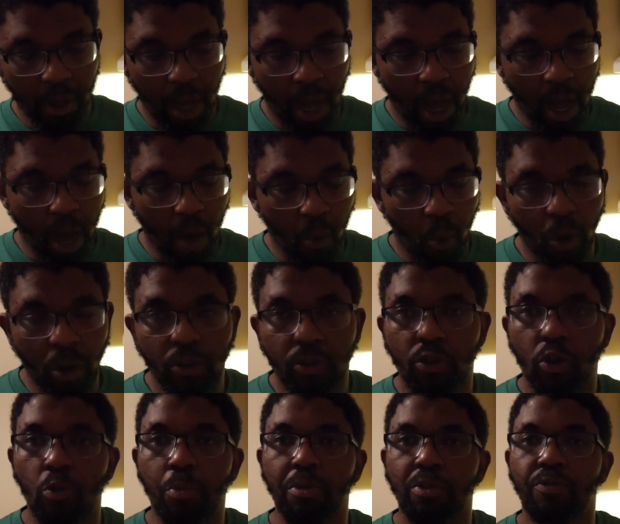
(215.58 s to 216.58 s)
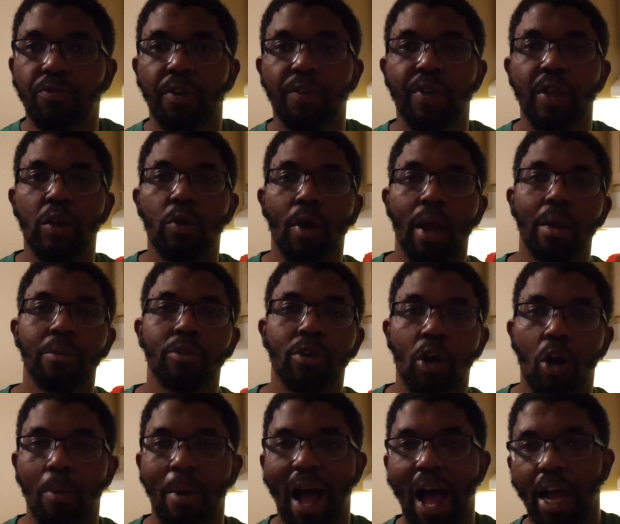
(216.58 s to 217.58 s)
one scoop is 50 grams of
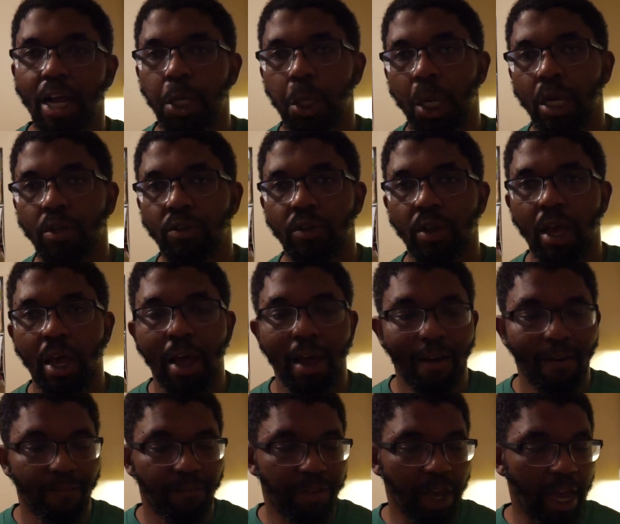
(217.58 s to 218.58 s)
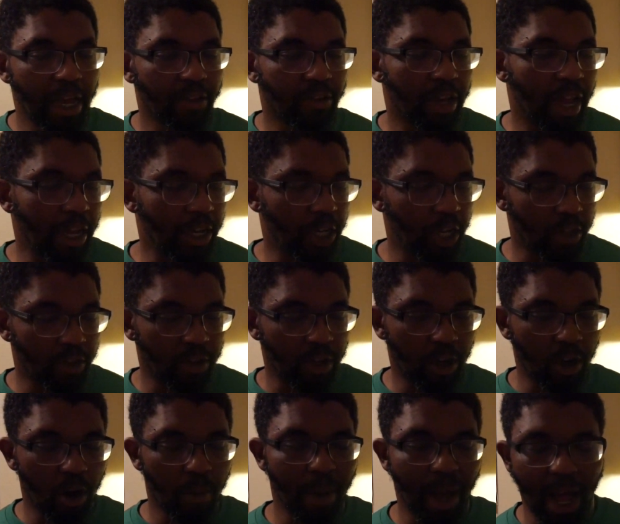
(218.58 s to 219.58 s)
carbohydrates, fast digesting
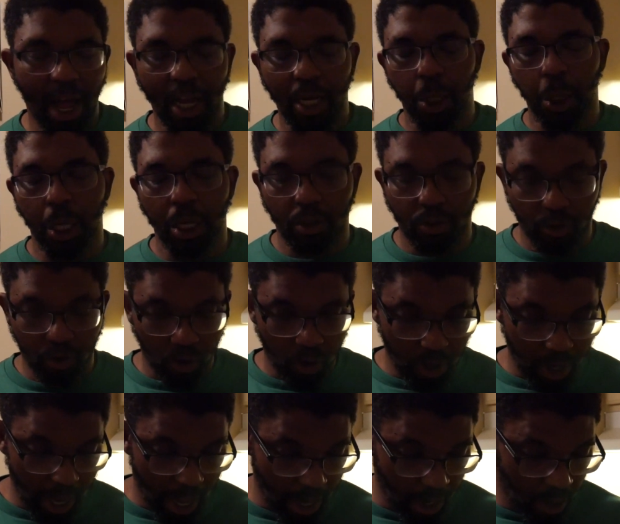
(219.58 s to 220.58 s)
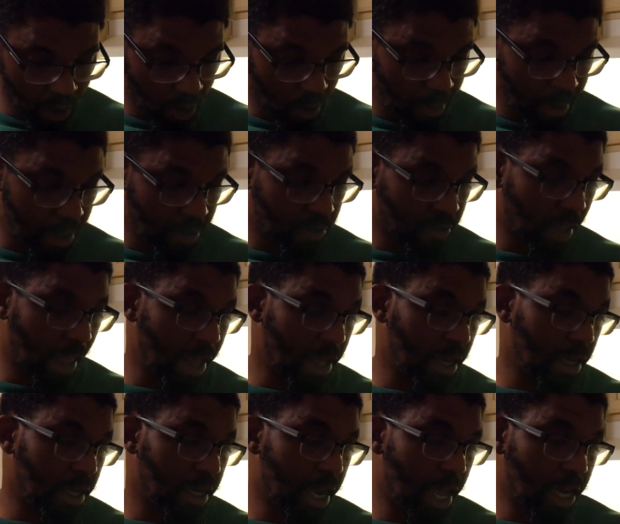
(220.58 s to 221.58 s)
carbohydrates. So you got a little bit of
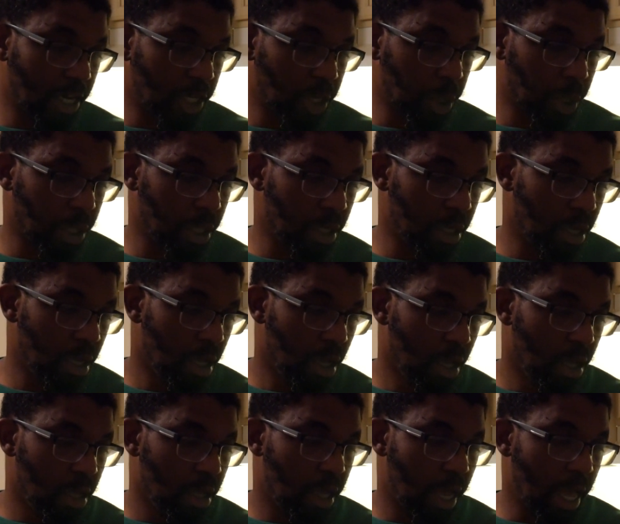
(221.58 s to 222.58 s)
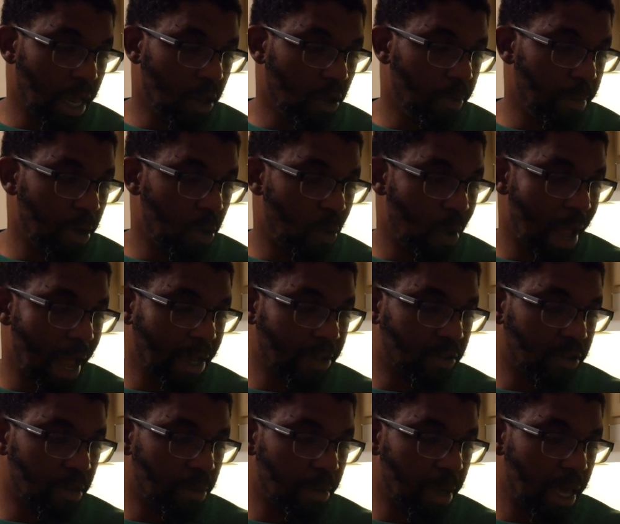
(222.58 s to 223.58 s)
cyclic dextrin, you got a little bit of
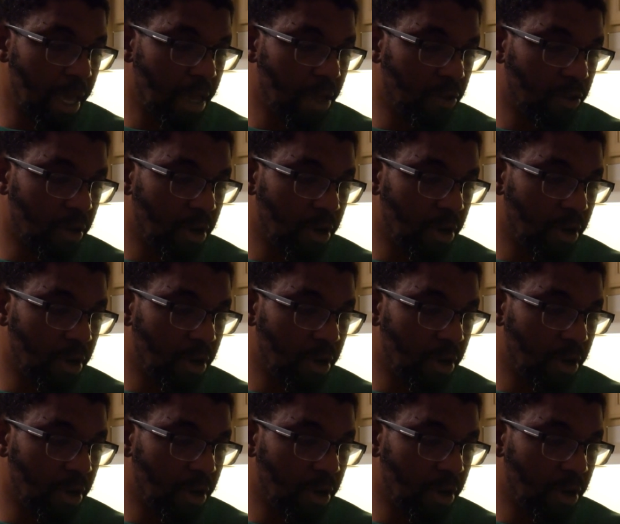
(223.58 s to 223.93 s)
waxy maize